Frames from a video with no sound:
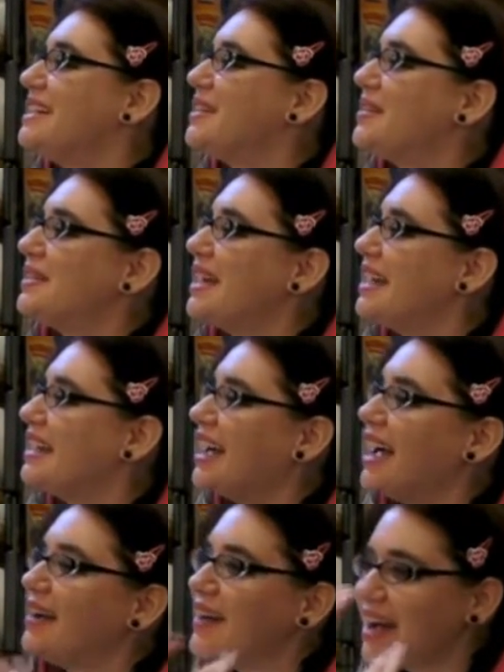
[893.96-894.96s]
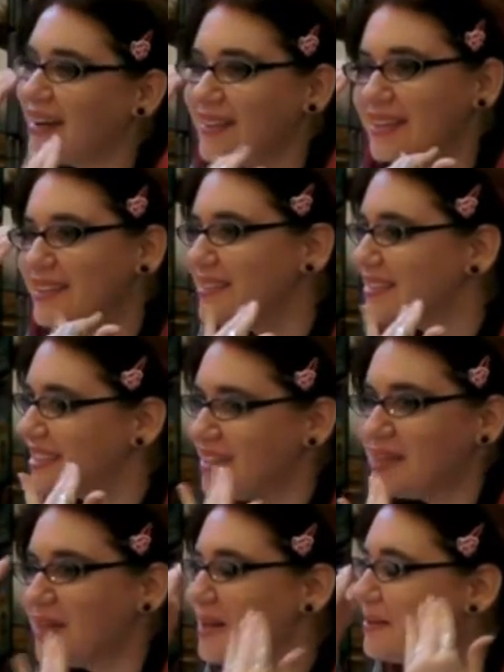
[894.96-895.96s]
So, like, I would, you
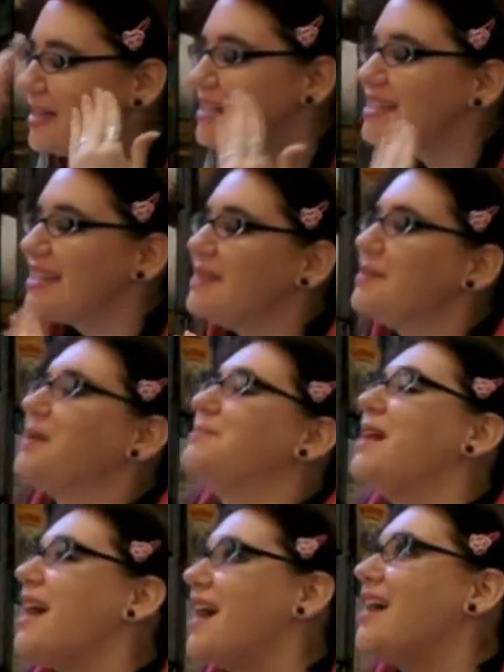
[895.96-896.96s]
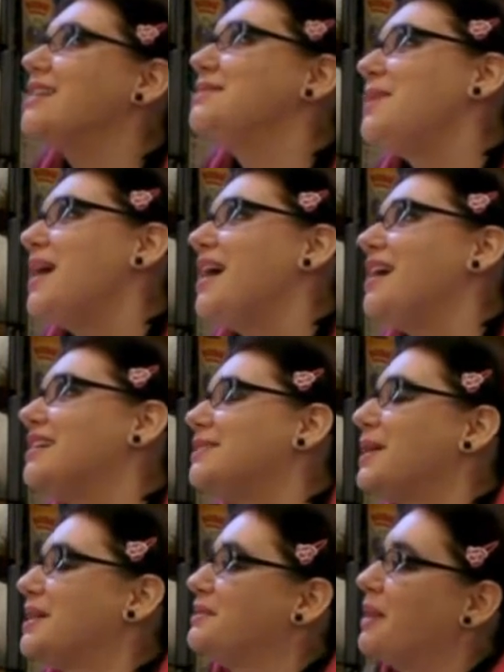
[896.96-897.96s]
know, go to bed just thinking about
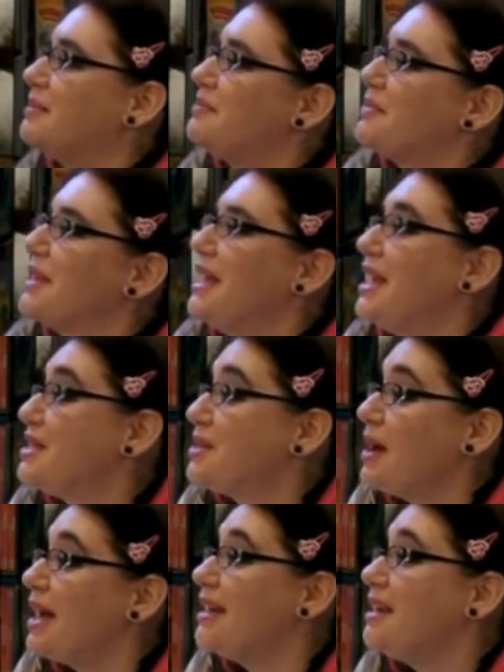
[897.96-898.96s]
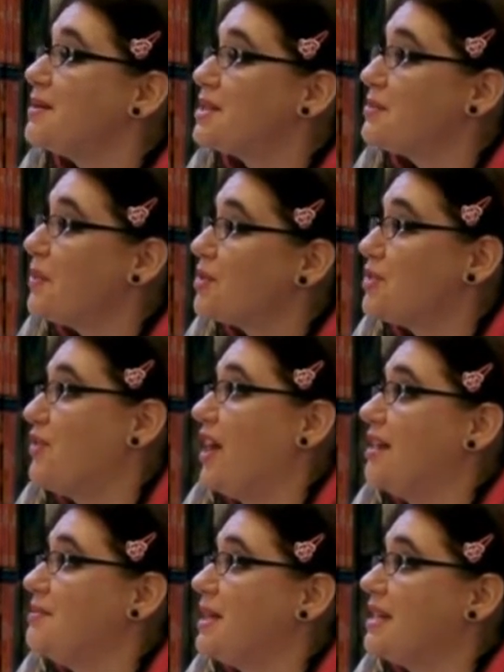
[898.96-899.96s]
him. And he was the most fun
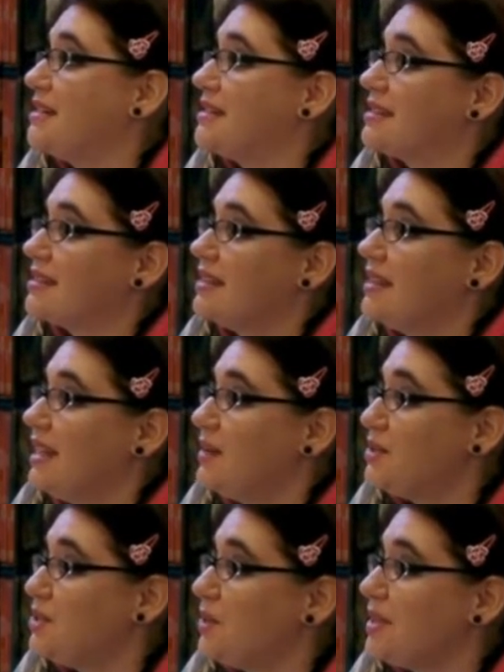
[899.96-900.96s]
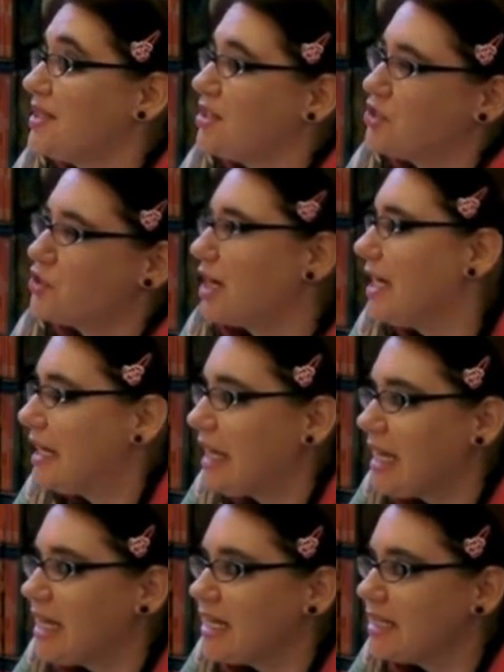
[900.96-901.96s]
because he was doing such tricky
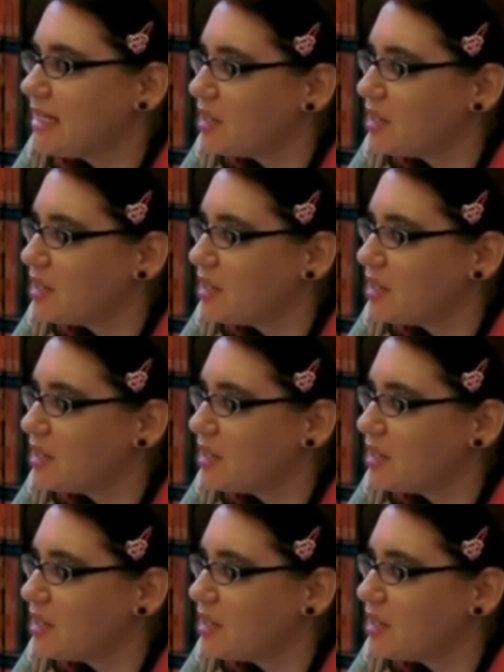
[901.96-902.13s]
things